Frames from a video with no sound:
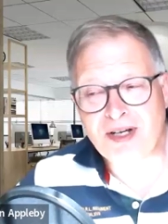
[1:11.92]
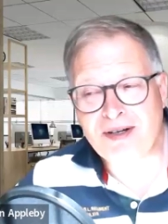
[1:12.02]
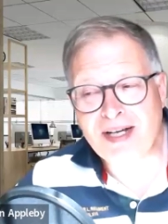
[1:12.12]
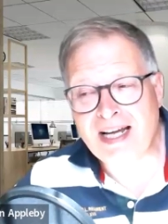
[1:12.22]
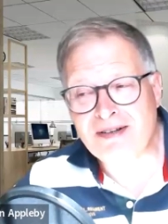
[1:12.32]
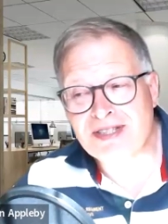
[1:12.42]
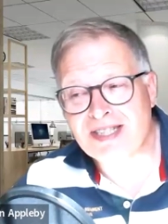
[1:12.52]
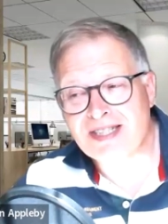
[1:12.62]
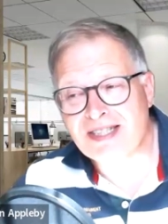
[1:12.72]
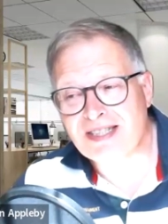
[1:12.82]
go out
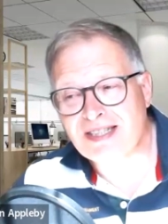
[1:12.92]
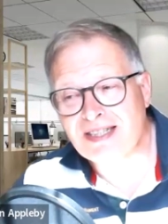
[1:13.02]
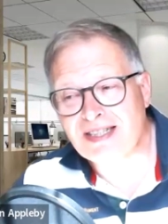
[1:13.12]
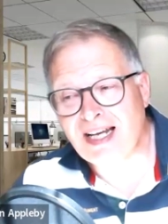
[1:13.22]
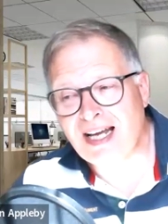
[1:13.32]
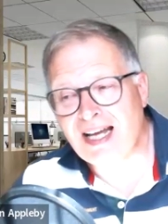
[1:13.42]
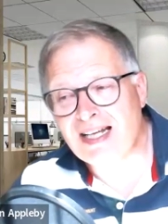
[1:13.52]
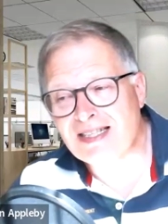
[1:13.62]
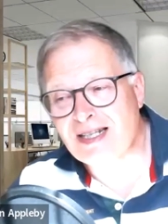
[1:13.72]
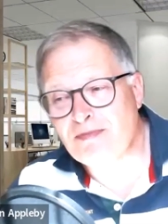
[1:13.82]

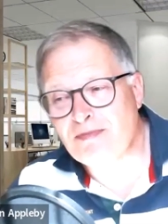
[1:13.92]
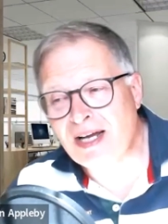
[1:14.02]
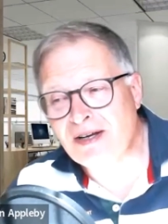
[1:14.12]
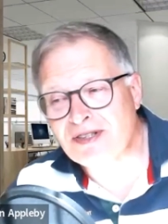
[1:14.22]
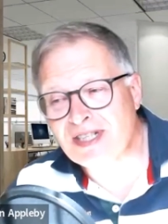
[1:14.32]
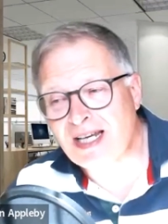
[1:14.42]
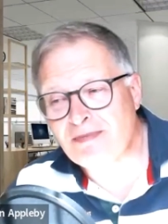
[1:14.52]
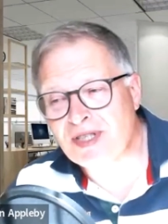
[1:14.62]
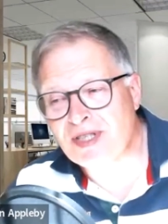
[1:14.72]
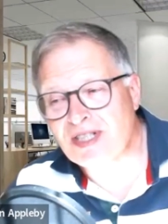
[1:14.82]
as about
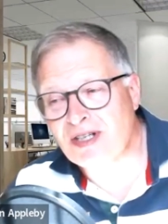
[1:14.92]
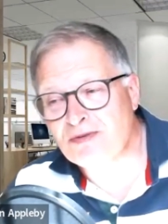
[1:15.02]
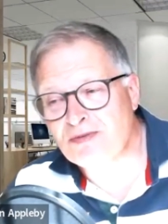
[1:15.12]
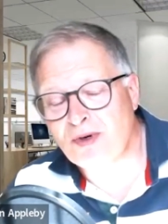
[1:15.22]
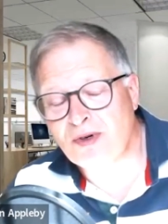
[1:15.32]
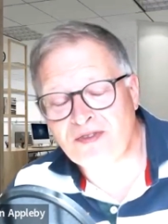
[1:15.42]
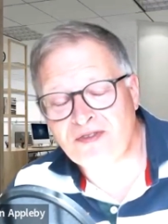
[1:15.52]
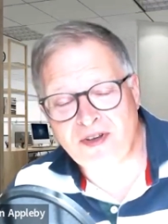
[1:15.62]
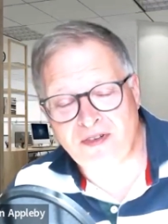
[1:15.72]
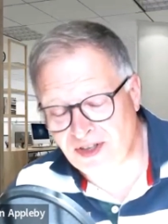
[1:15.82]
episode
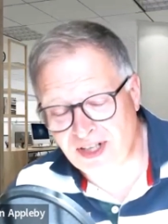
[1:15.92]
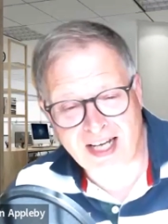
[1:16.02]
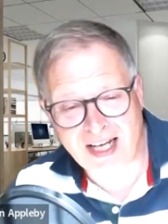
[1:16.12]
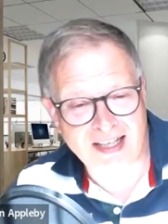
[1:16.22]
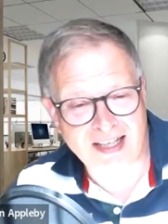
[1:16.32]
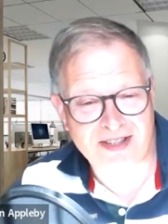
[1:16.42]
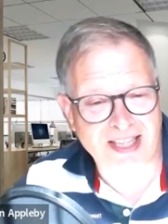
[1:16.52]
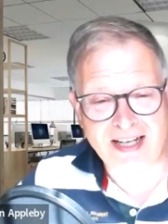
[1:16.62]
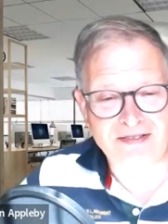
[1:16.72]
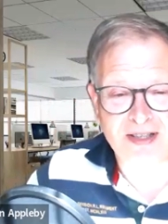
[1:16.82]
150. I'd have to
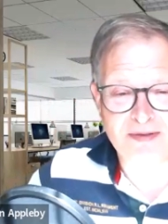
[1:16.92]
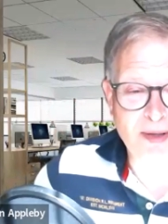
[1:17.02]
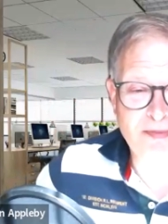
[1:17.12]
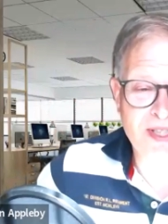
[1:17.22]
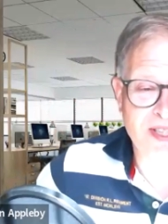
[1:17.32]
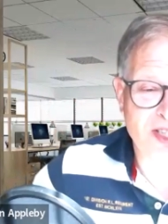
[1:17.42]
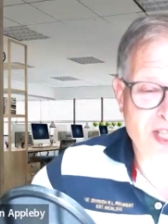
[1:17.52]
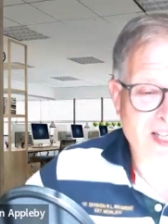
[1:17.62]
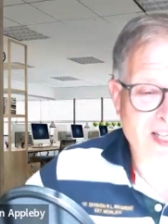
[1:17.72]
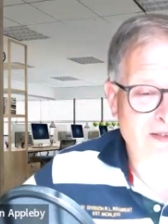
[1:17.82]
count them up to check.